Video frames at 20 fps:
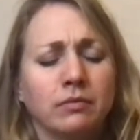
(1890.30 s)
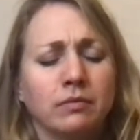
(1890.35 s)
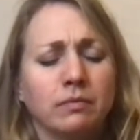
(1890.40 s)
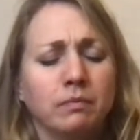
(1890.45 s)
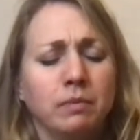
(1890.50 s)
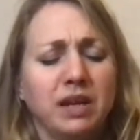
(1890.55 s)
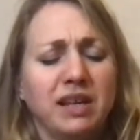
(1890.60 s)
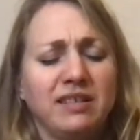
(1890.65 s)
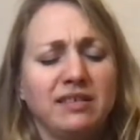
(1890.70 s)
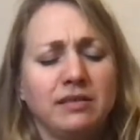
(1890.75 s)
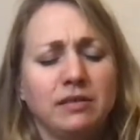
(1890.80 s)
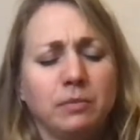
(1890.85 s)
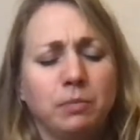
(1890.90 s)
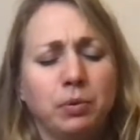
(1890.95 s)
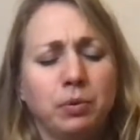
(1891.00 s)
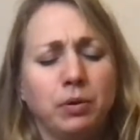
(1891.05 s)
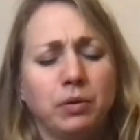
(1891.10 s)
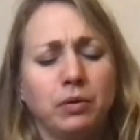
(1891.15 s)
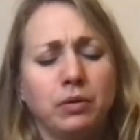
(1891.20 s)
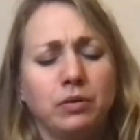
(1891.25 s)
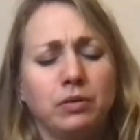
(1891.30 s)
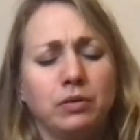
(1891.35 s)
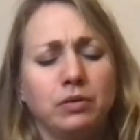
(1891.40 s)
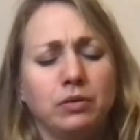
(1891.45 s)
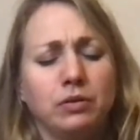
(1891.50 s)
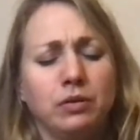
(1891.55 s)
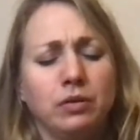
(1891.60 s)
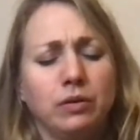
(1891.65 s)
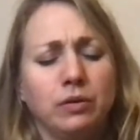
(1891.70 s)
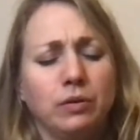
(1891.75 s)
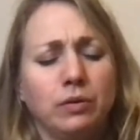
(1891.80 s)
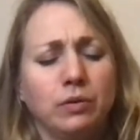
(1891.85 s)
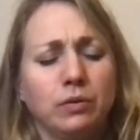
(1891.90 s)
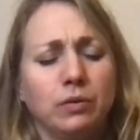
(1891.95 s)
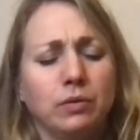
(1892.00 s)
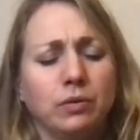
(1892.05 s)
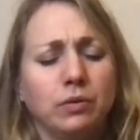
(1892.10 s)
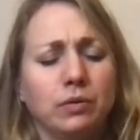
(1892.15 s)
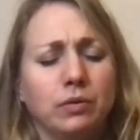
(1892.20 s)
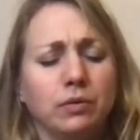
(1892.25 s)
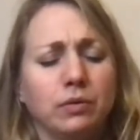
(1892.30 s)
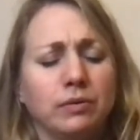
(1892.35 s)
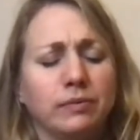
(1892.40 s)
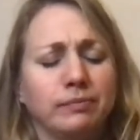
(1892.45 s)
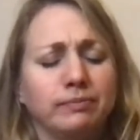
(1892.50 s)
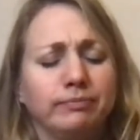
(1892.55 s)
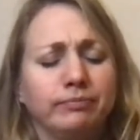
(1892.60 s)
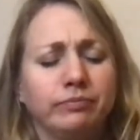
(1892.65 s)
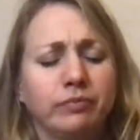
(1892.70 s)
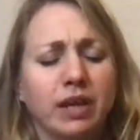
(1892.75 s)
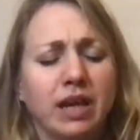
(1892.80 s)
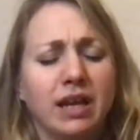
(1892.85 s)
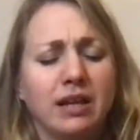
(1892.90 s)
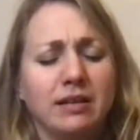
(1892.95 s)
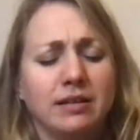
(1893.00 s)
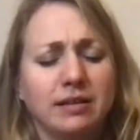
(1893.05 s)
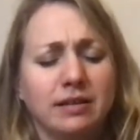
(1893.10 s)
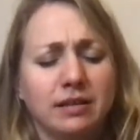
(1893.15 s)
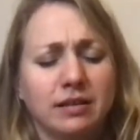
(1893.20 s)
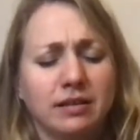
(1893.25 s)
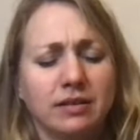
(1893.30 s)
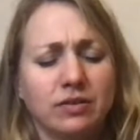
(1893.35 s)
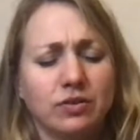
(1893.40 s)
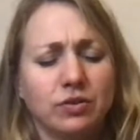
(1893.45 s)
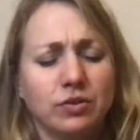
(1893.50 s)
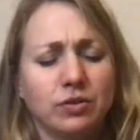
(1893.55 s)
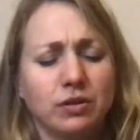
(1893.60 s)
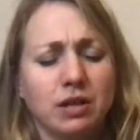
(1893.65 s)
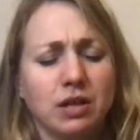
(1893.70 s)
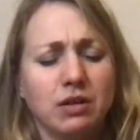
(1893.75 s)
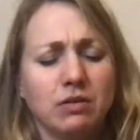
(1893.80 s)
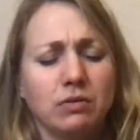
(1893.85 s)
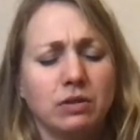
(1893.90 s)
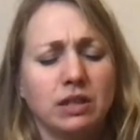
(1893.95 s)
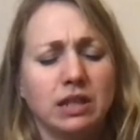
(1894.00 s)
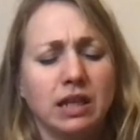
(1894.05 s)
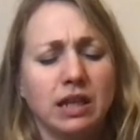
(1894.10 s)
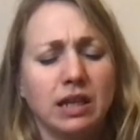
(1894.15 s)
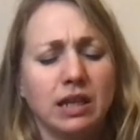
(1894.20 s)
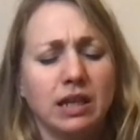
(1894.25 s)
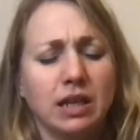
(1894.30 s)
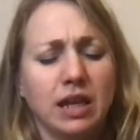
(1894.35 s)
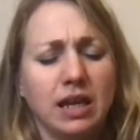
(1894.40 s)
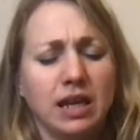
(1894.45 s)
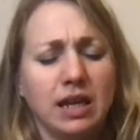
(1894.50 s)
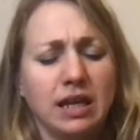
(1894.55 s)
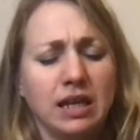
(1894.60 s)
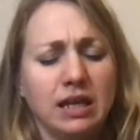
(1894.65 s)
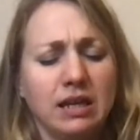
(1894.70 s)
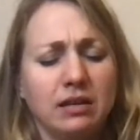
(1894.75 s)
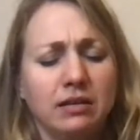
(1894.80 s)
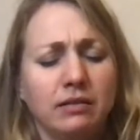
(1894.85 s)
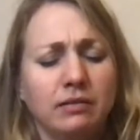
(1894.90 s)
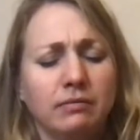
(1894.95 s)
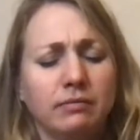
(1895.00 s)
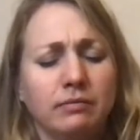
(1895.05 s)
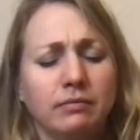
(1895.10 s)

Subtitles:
based upon your ancestry, your DNA,